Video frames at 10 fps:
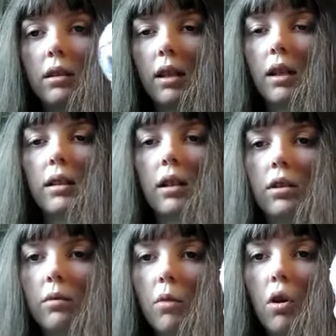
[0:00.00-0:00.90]
like a
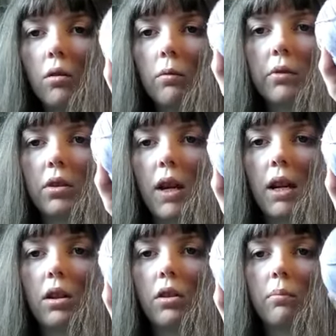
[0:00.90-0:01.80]
small
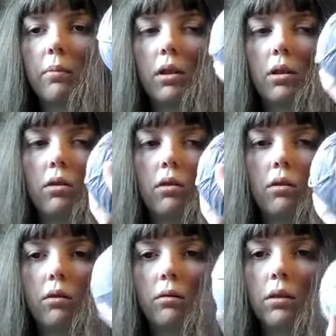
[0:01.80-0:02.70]
percentage but not
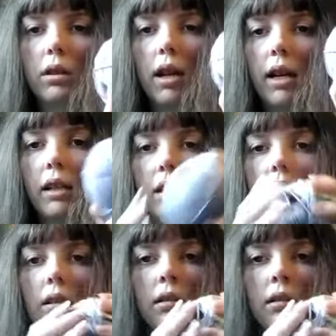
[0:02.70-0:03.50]
tiny.